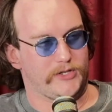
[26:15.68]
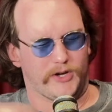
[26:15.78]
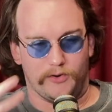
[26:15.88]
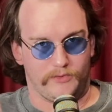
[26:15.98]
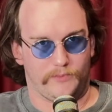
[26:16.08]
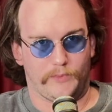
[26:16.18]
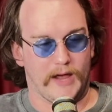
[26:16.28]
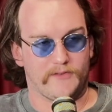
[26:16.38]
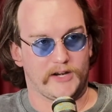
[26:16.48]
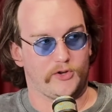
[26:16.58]
we
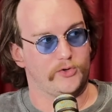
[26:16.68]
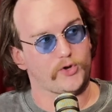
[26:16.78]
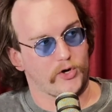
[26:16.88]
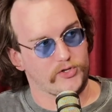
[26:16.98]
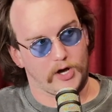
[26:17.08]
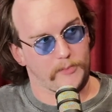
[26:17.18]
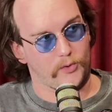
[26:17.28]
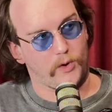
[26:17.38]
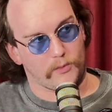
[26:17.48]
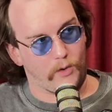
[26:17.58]
haven't had a new token type in
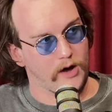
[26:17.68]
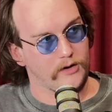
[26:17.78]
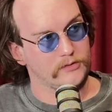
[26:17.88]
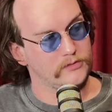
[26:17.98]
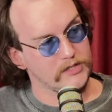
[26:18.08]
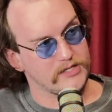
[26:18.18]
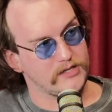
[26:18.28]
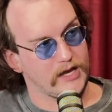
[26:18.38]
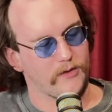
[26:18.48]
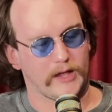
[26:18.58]
quite a while.
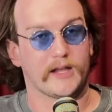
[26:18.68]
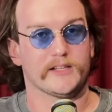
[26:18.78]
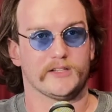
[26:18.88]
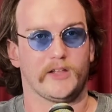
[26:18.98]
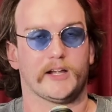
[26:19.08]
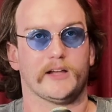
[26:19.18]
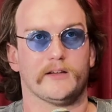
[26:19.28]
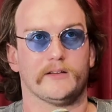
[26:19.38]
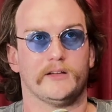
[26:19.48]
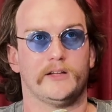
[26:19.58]
Like, as in we
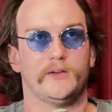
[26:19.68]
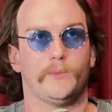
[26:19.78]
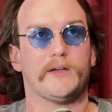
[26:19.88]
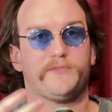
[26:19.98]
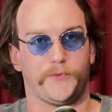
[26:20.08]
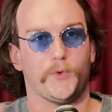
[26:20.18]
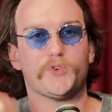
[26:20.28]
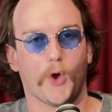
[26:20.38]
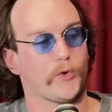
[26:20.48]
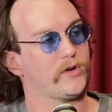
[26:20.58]
had food
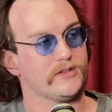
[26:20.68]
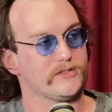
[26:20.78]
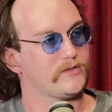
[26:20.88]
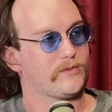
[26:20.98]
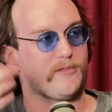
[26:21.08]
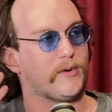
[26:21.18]
tokens, they've